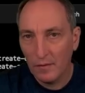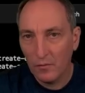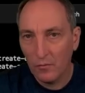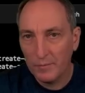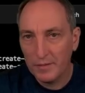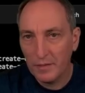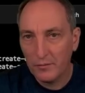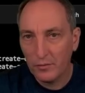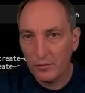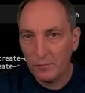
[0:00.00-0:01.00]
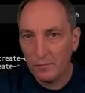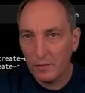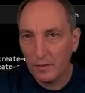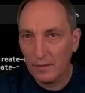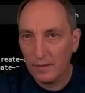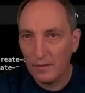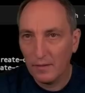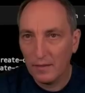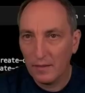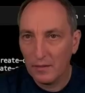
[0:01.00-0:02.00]
web server, I
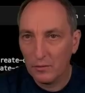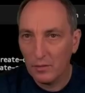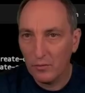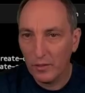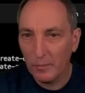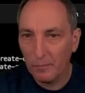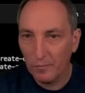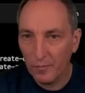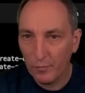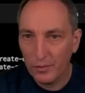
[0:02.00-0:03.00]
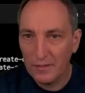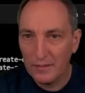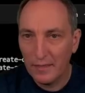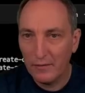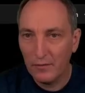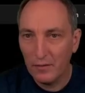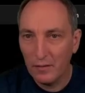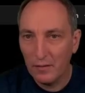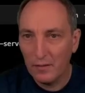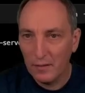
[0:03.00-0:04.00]
think I can go anywhere, press save,
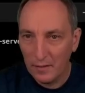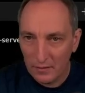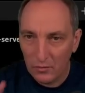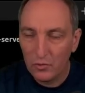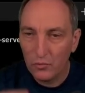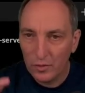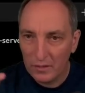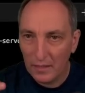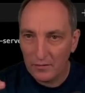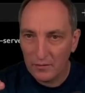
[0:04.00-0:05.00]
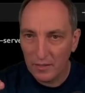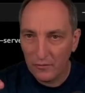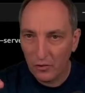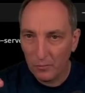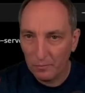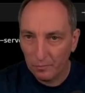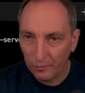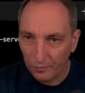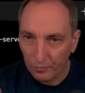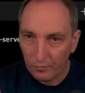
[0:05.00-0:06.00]
it's going to restart the server.
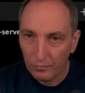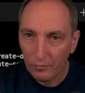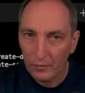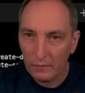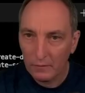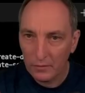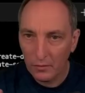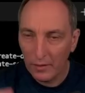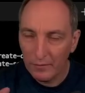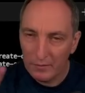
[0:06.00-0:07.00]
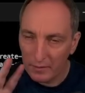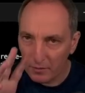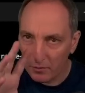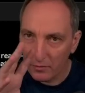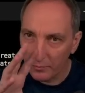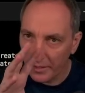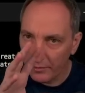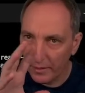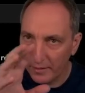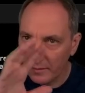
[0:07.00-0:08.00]
So everything is going to be
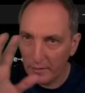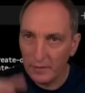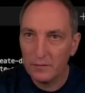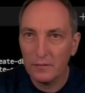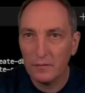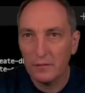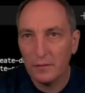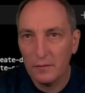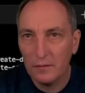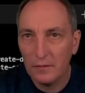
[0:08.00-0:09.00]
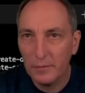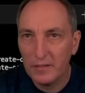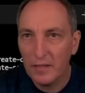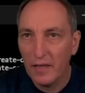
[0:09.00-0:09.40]
created here in the database.